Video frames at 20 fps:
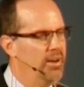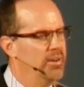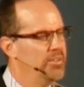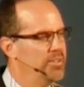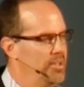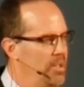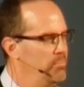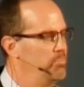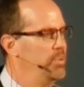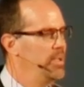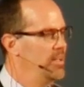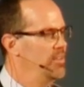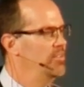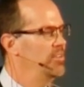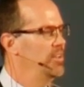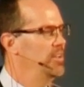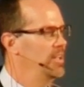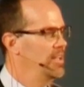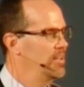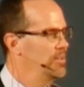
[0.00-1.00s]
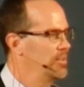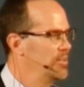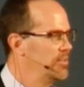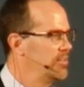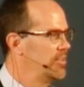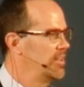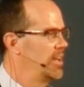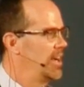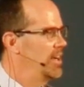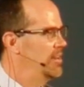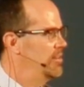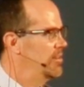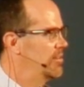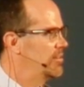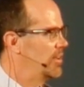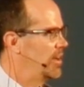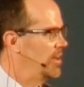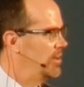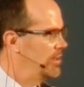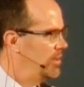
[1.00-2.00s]
Aren't you on pins and needles? I
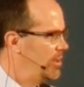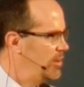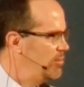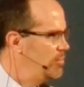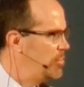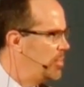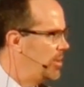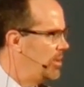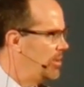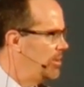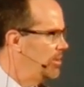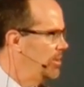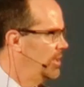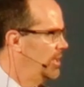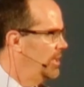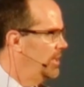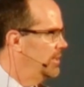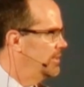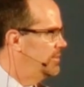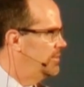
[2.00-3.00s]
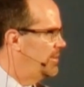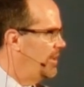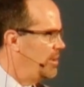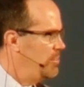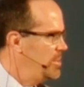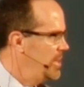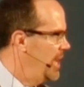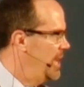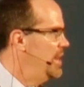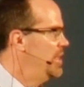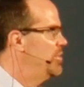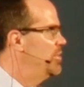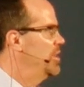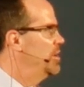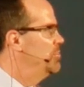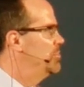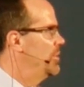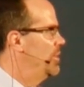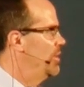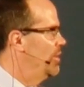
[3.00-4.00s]
just, I love Paul. Tell me
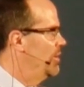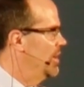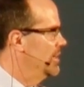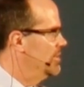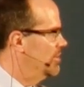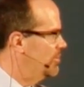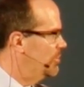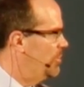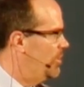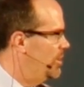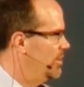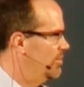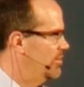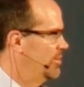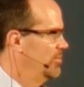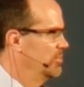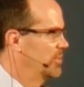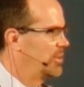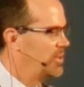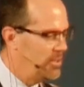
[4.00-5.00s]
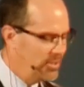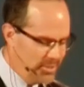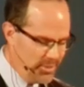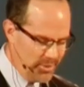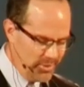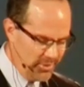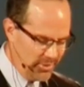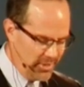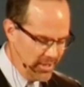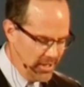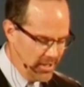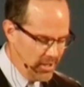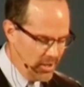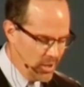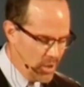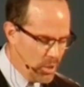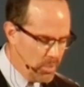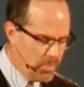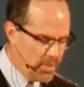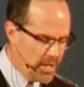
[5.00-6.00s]
anything, Paul. I just want some clues.
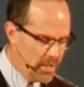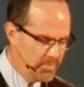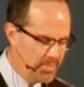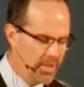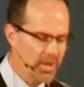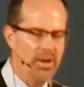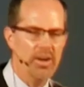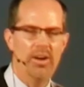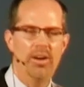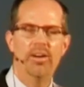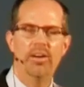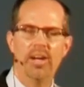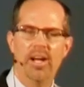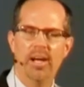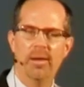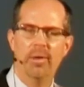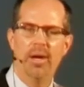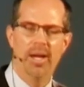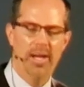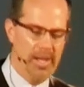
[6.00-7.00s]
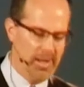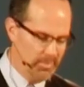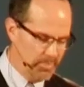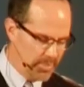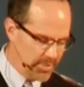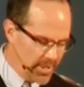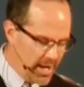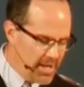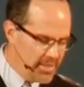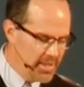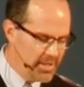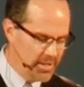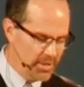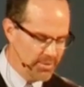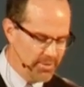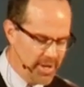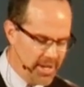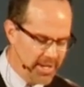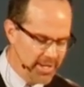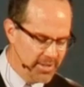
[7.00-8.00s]
Open up your heart. I, I, I pray that
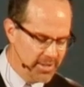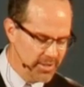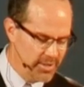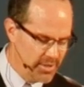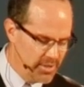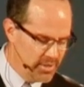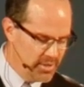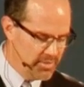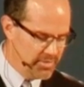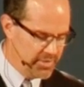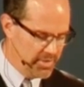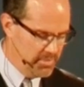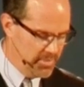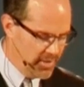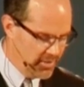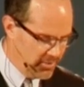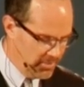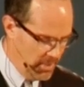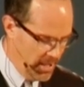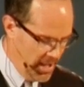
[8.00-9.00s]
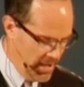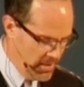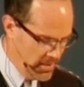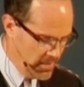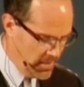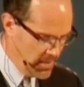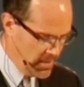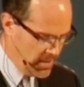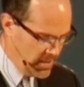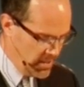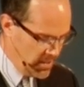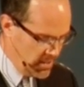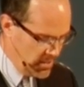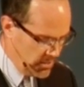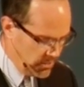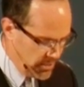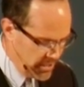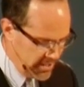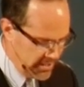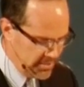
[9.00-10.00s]
you're ready to learn from this man.
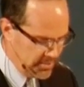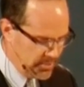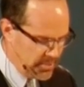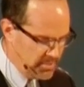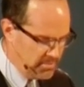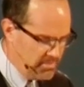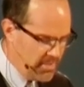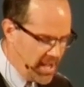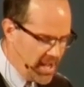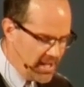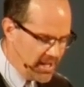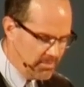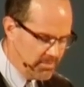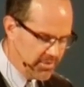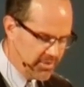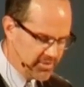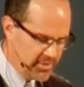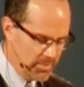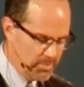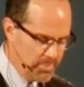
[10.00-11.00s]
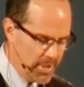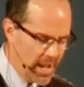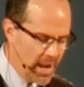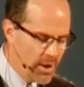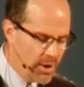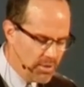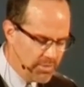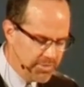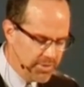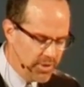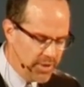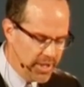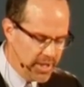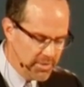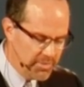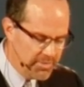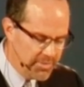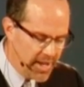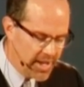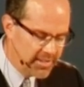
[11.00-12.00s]
What, what made him such a powerful
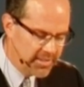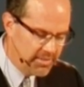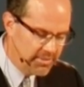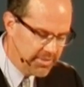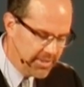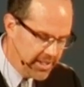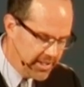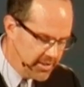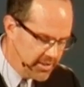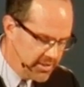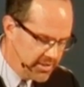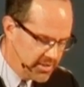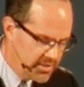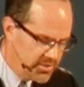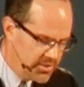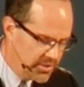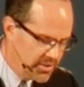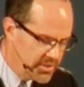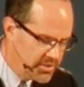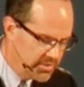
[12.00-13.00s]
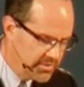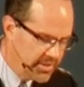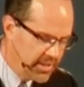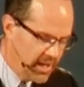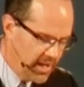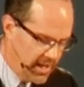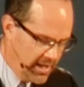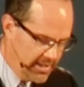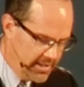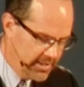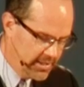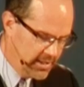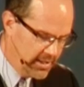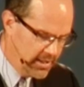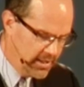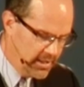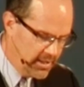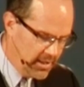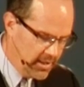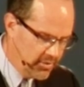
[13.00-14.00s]
and effective leader to the church of God?
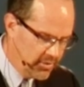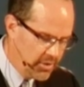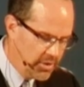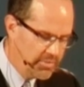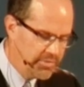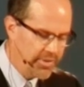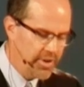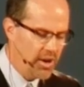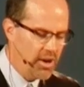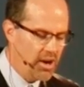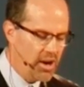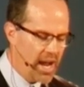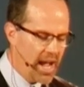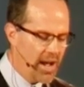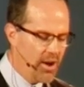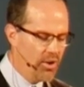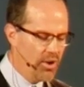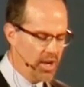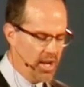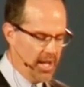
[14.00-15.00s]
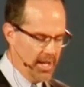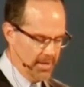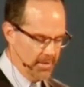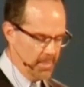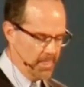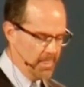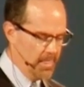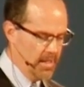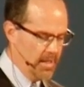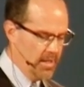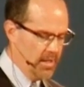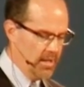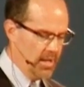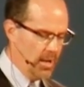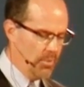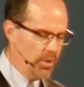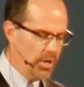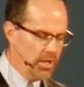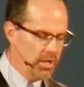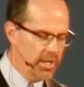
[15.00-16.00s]
And so, for our outline,
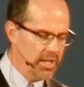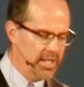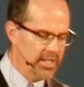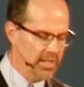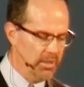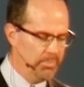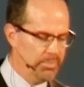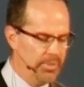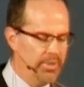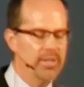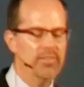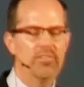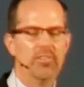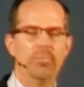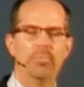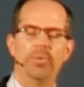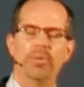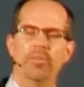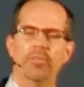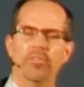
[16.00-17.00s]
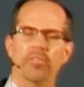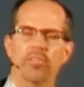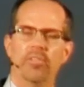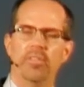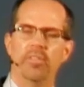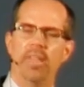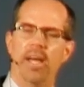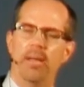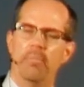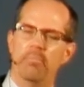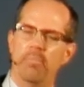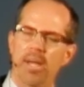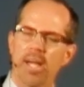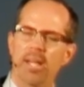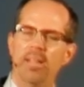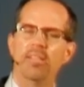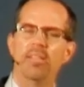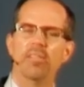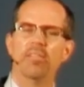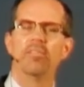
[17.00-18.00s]
I want to look at the principles that
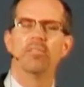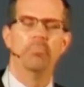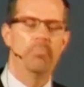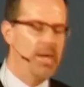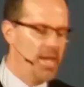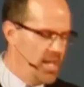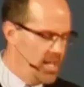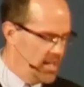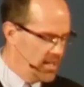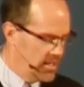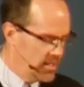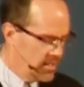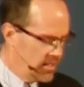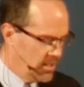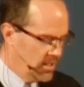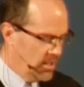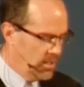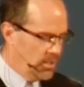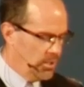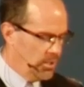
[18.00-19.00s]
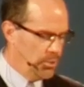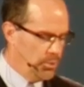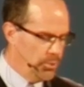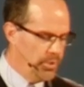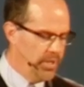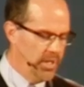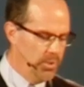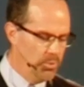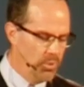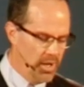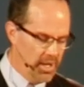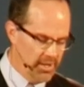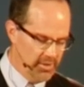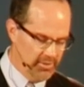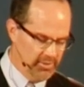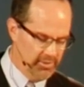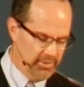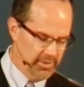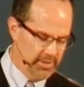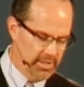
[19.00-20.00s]
made this man who he
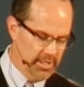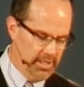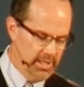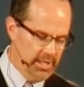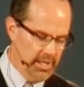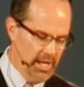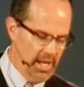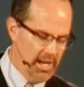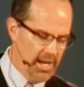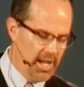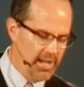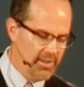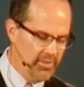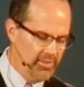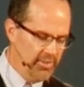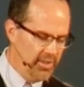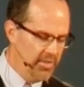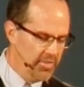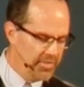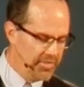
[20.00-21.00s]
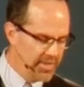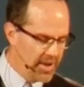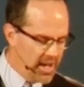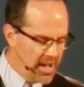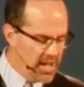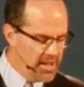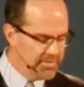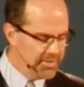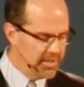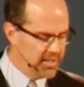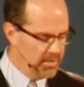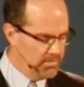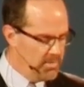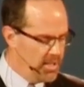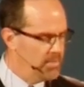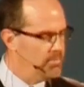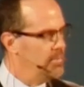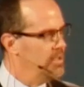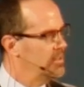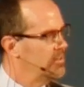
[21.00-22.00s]
was and I see five
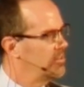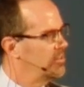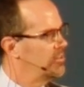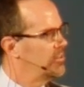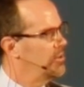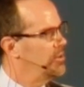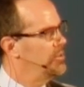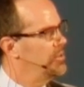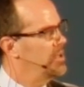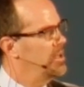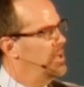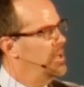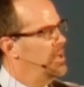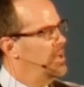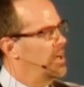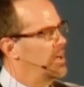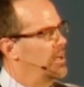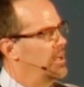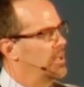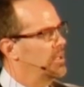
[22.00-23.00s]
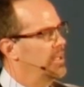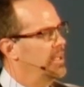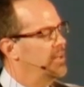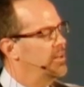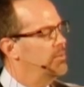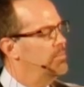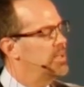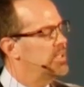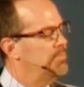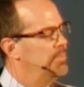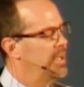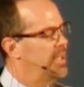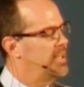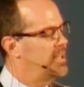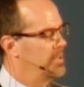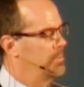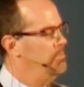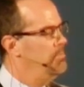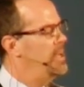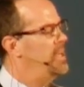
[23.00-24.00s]
commitments. So that a leader must be
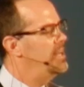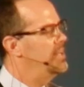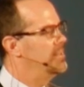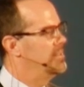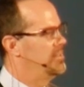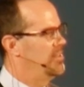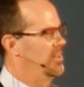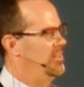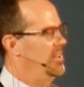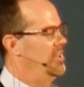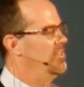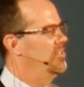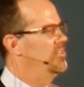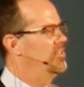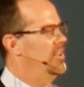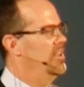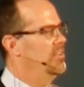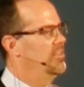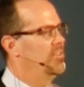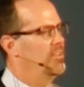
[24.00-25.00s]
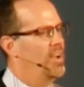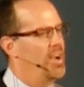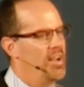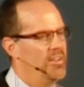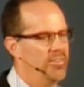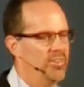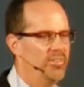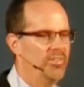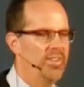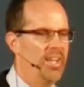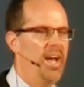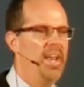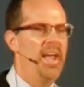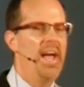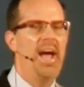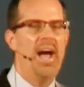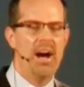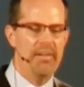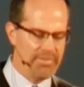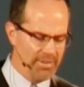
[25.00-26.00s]
committed to these things, not just
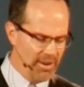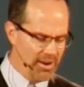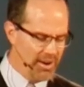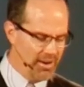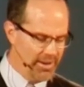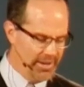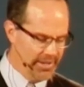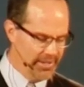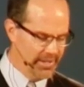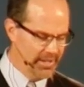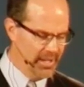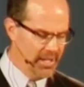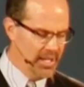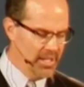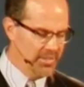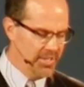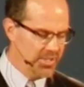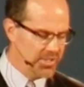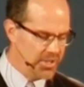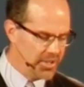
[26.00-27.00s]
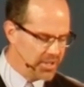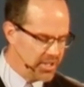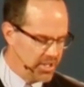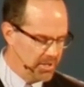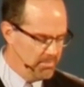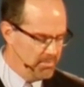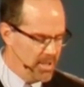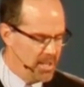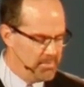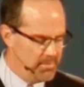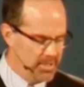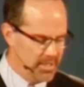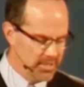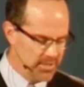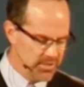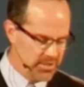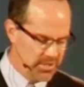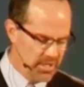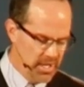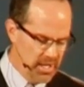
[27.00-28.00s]
kind of half hearted. These are
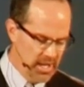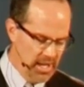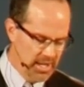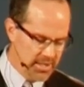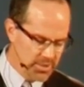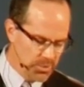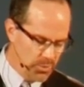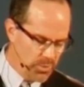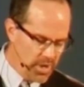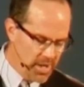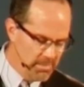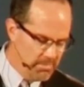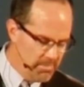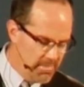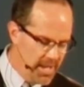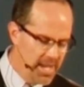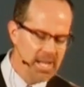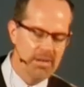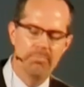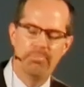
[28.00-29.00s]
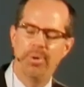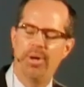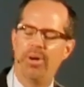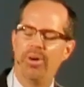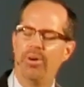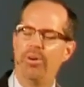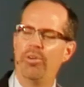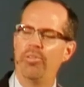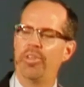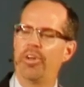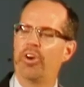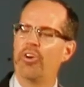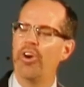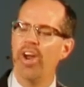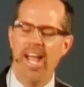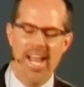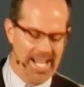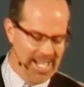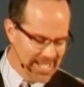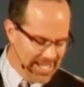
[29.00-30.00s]
commitments into what made Paul the
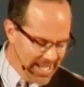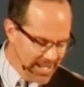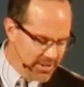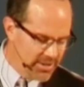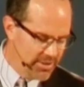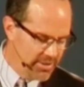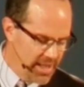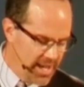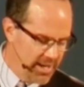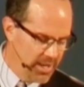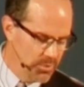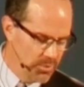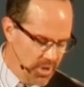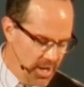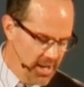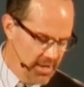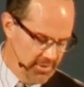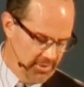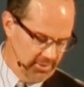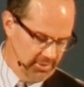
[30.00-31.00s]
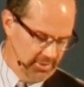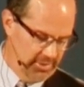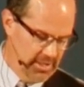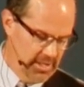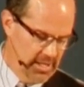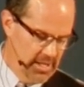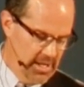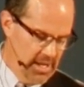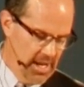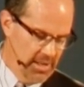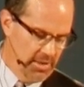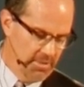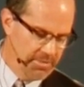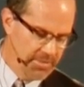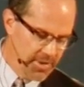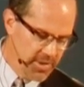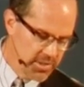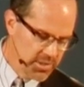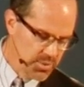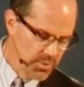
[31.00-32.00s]
great leader that he was. And the
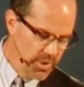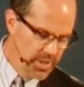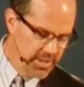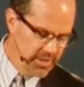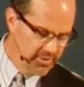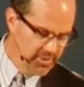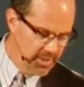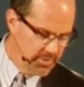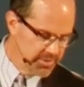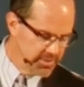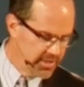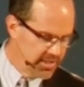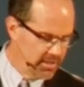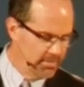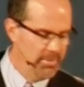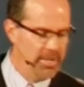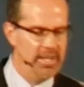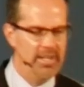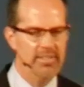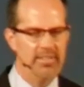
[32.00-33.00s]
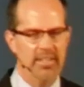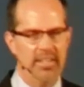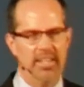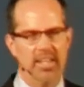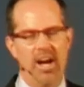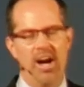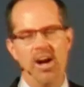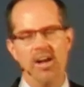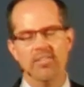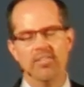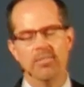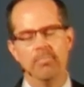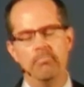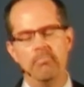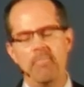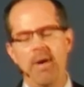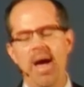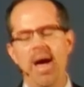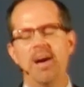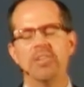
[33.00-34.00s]
first one is he was committed to God's
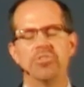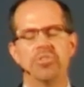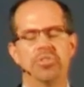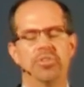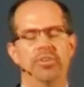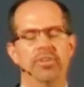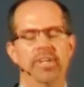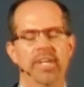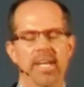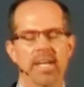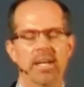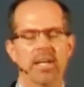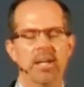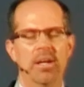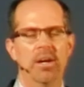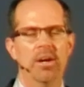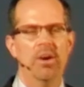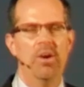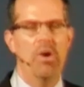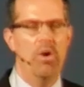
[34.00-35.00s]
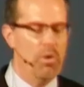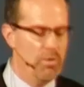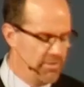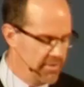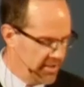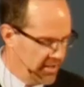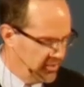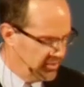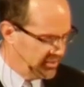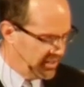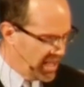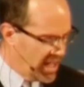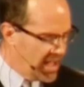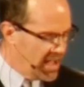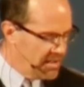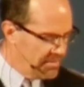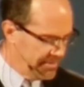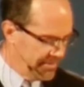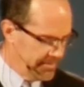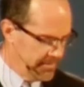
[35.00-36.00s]
mastery over his
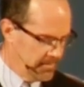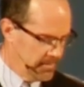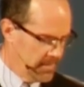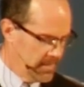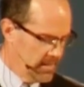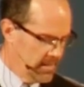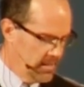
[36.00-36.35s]
life.